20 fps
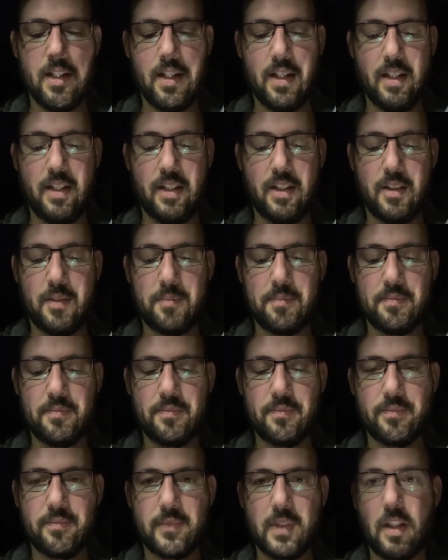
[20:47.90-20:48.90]
A
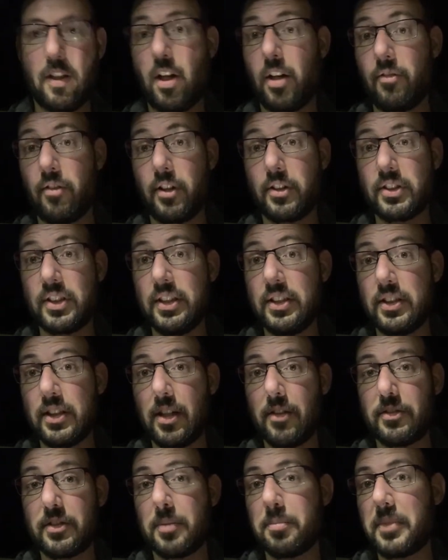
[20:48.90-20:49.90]
lot of RC
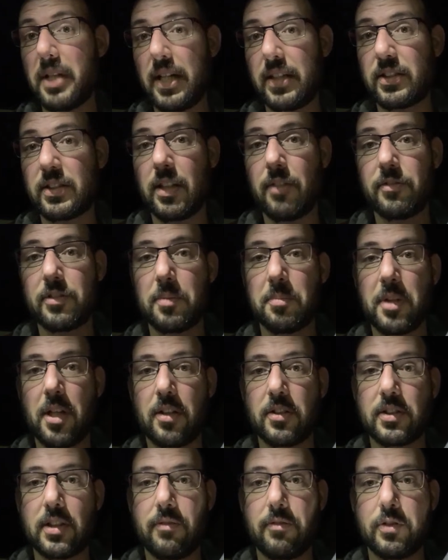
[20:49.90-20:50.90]
stuff, some tech stuff, some
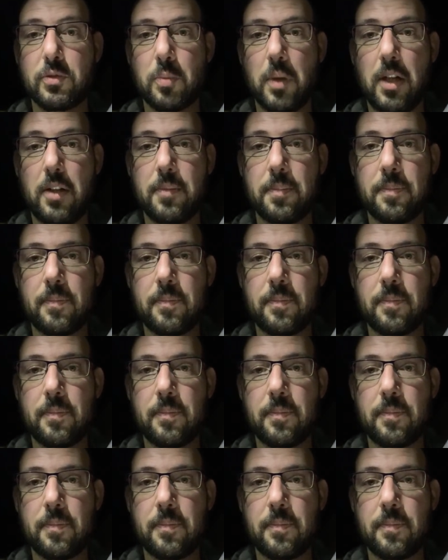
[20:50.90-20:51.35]
car stuff as well.